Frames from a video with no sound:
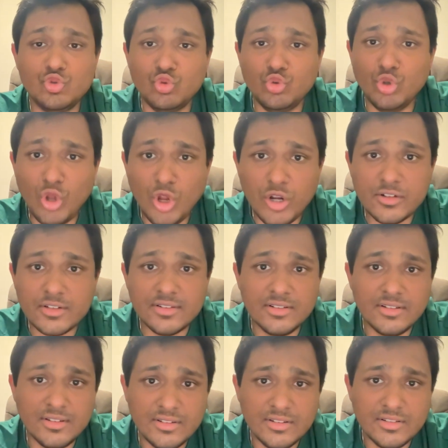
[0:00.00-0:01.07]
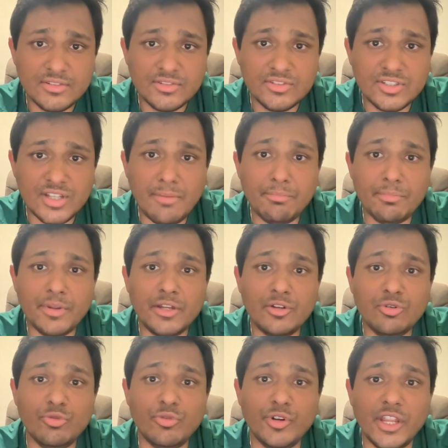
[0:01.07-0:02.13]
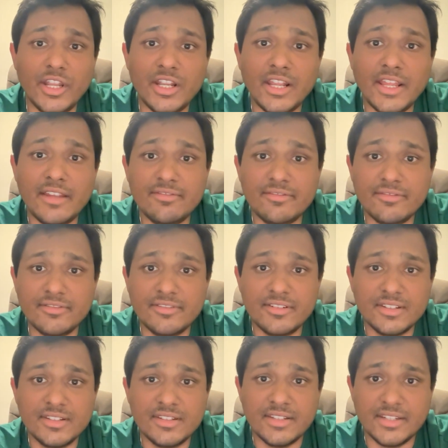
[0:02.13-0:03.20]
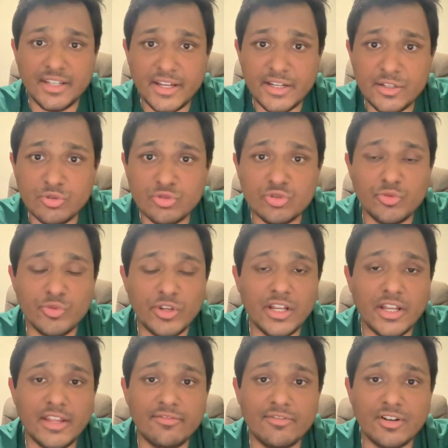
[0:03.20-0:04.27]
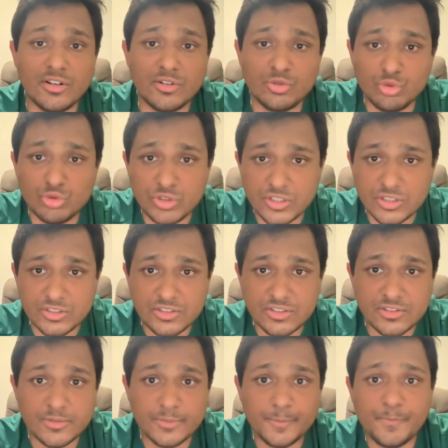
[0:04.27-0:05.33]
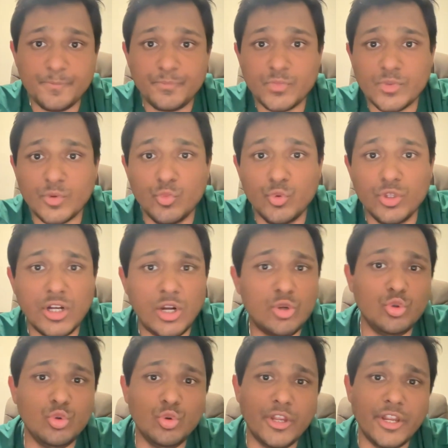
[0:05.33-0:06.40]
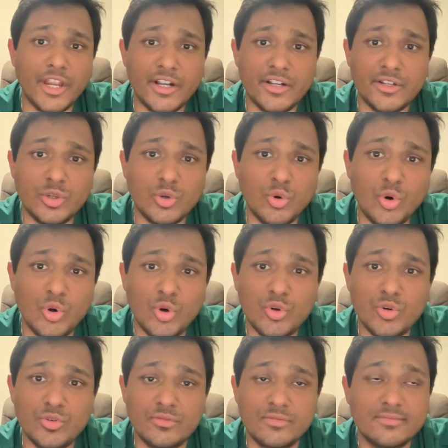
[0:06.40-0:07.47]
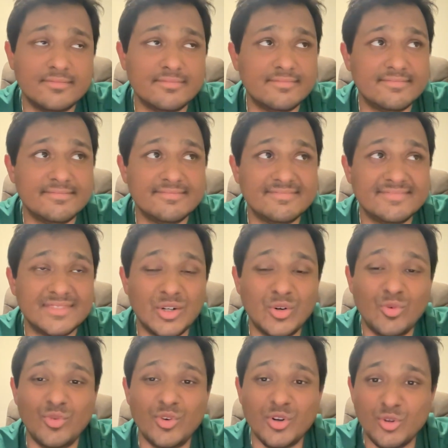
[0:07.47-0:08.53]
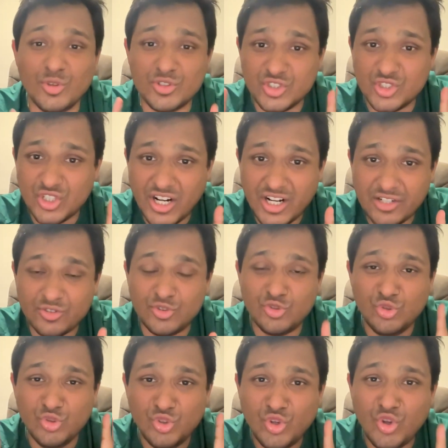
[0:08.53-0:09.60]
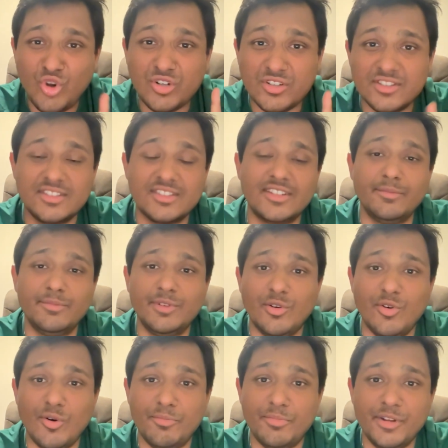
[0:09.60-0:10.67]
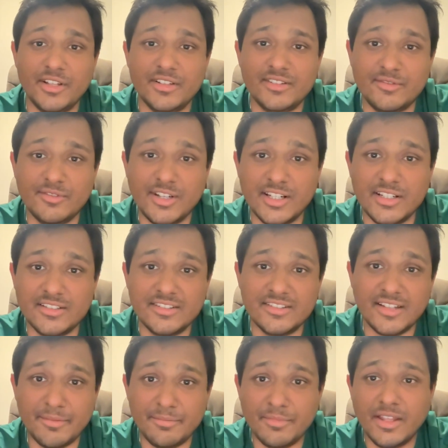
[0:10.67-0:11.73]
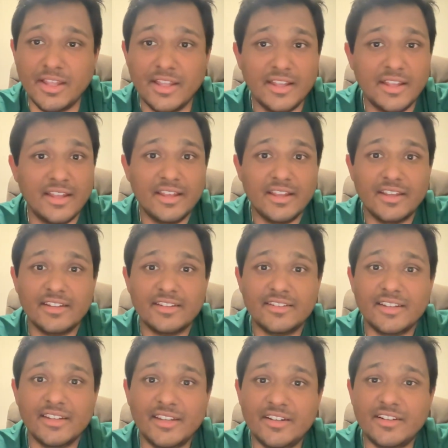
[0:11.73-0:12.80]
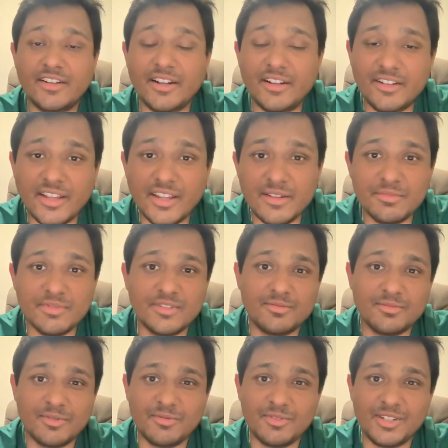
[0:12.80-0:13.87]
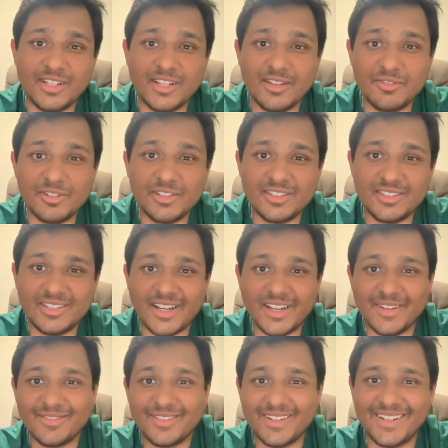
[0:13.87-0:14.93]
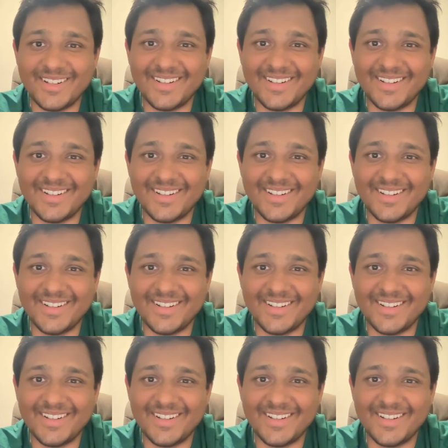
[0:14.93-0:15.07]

do not jump into real life scenarios or real life conclusions without looking at your overall chart. Do not skip the comprehensive analysis. I'm saying it 10 times, maybe 11th time.